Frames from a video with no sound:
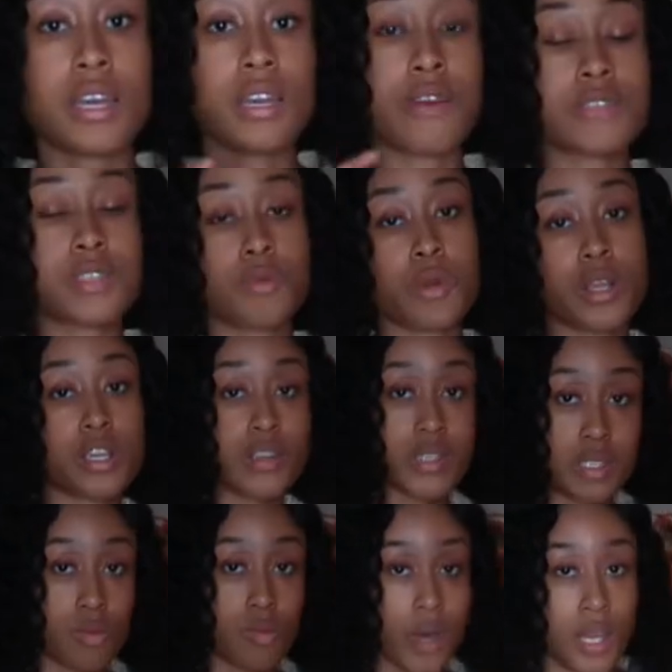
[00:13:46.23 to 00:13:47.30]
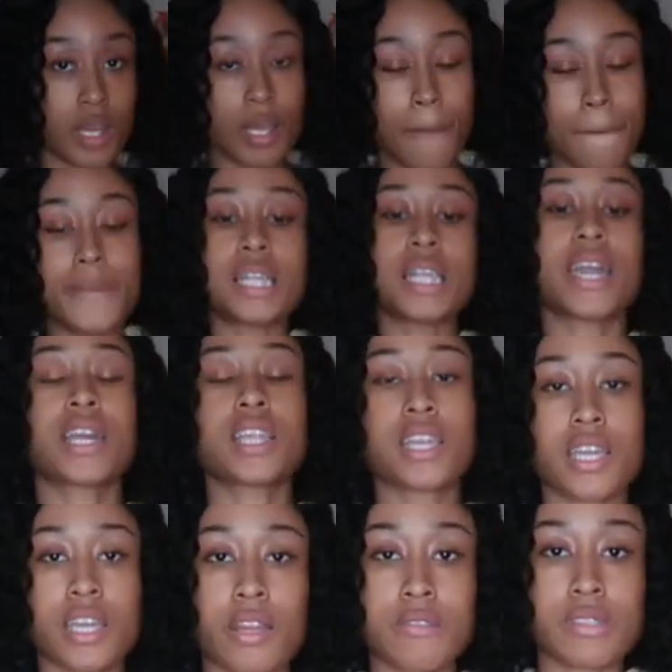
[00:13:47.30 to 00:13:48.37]
enough to where you're sweating, but like
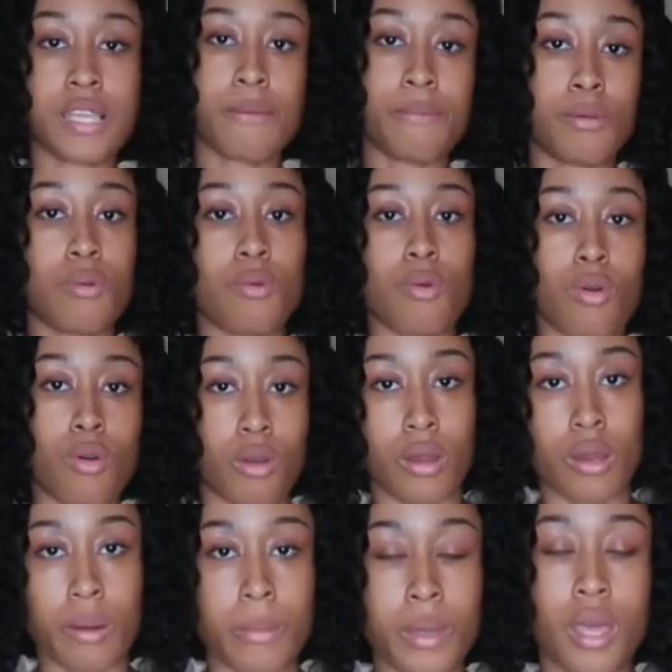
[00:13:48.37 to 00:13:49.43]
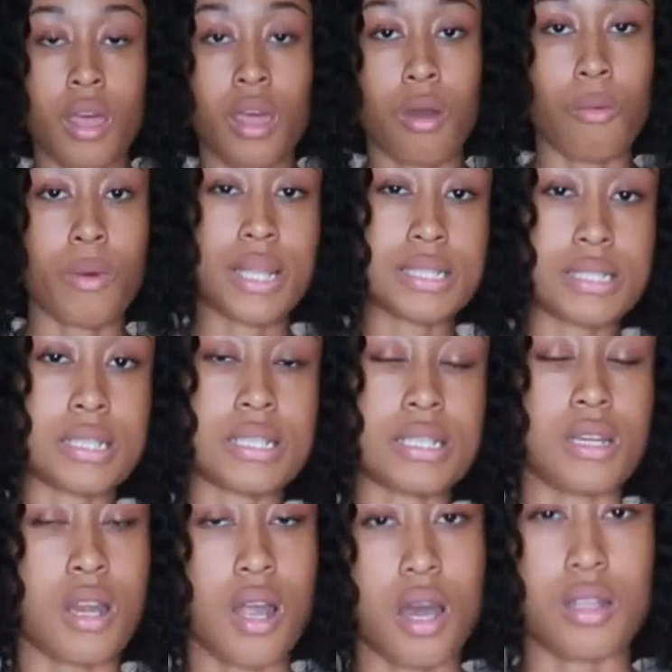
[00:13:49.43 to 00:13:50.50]
thick enough to keep you warm when it's just
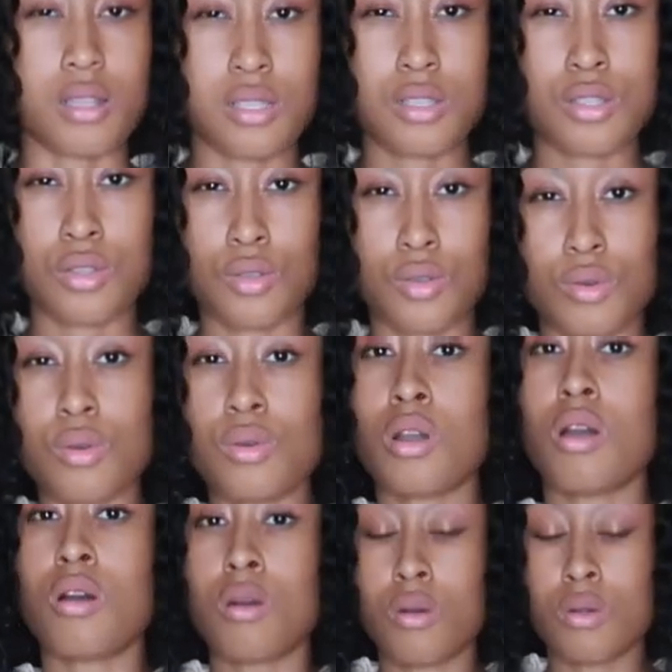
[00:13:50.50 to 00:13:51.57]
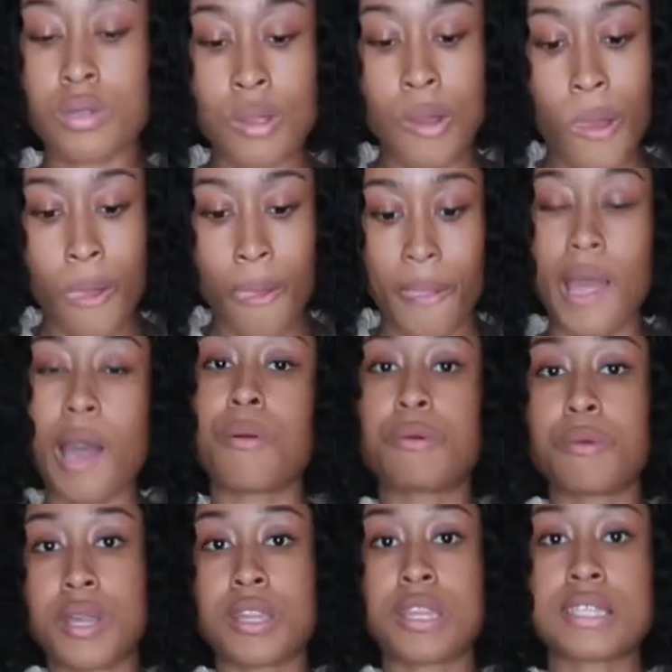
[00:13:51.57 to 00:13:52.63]
not too cold. I would
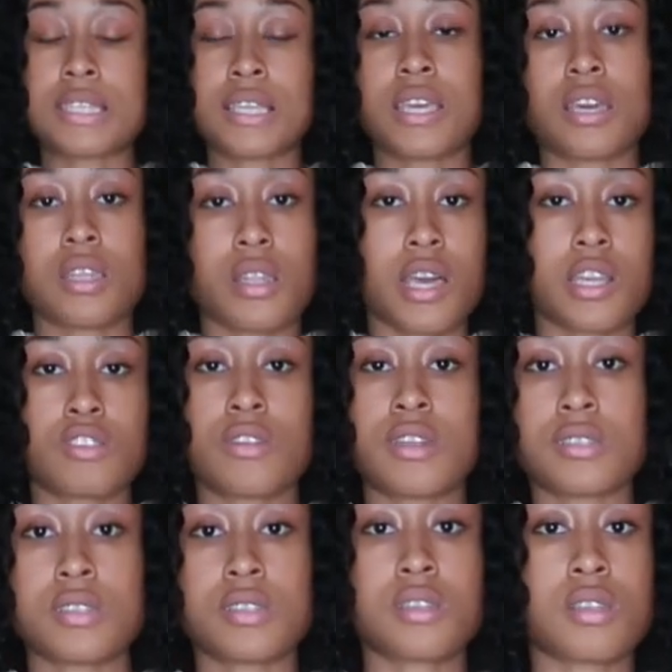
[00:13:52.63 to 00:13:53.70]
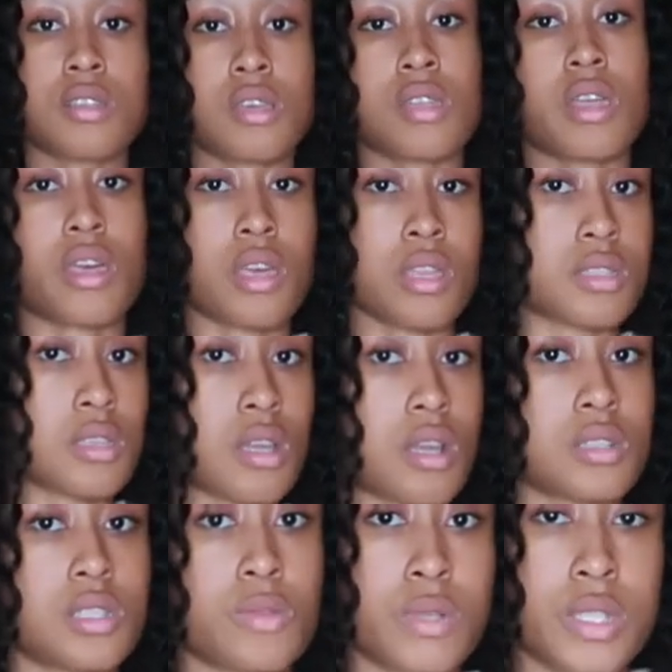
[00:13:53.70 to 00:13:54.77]
wear this again, like transitioning like into
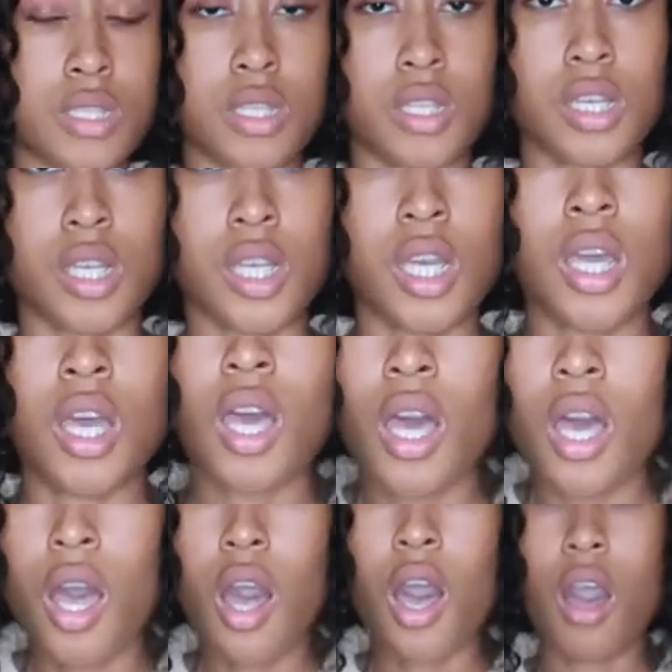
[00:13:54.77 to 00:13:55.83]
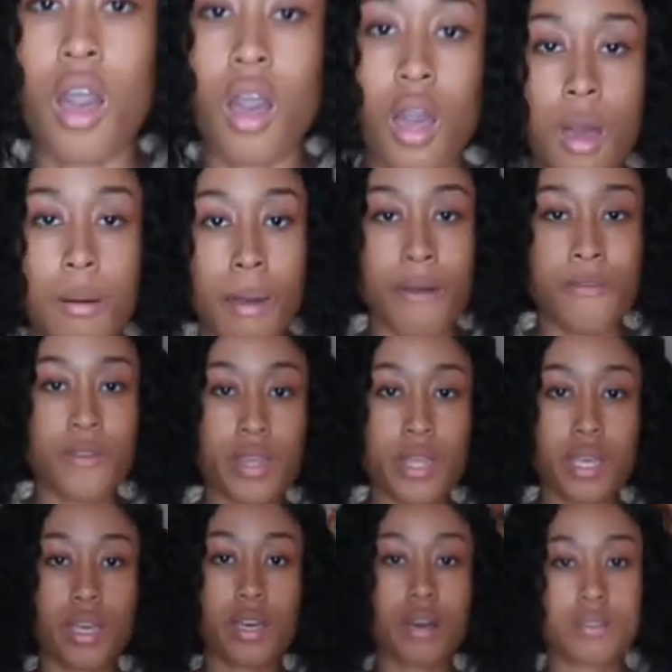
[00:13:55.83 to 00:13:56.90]
early winter. I feel
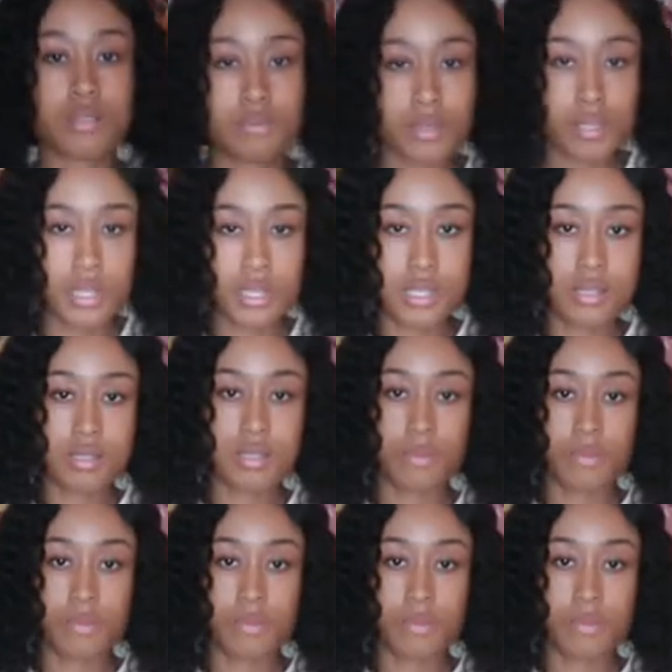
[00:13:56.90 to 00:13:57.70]
like it goes with these